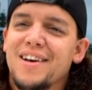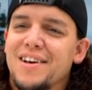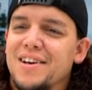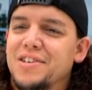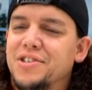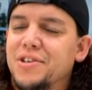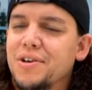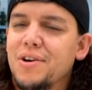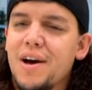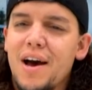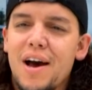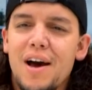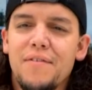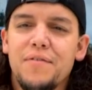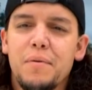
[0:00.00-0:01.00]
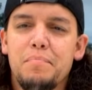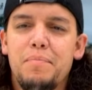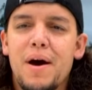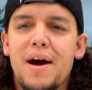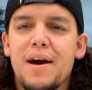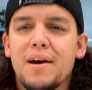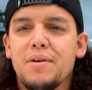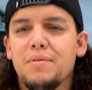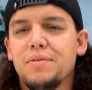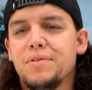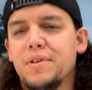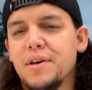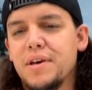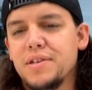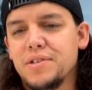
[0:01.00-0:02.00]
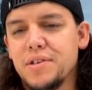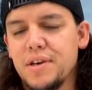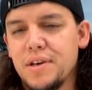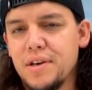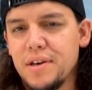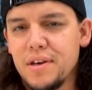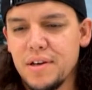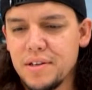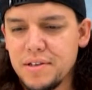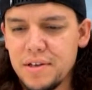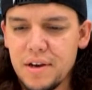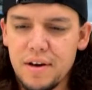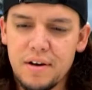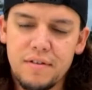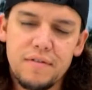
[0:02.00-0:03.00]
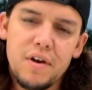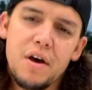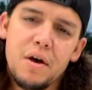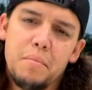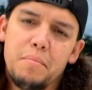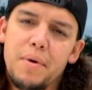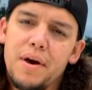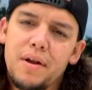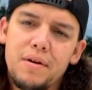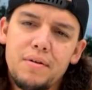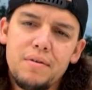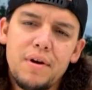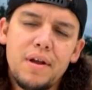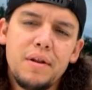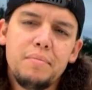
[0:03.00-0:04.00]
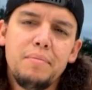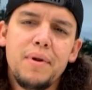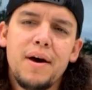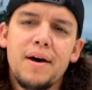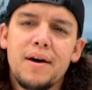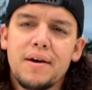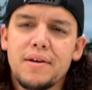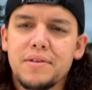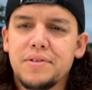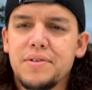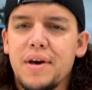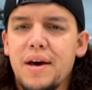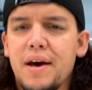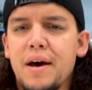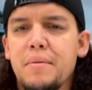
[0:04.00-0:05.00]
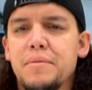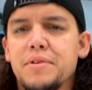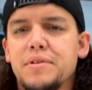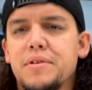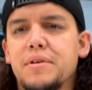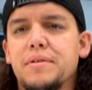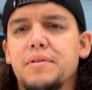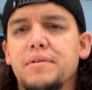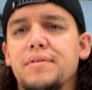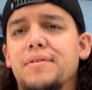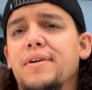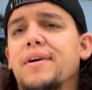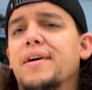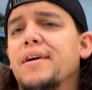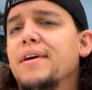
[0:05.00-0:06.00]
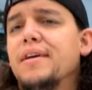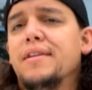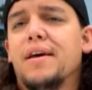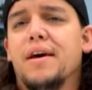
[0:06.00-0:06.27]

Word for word: and she'll have your back when things get tough. Been around the block a time or two. Now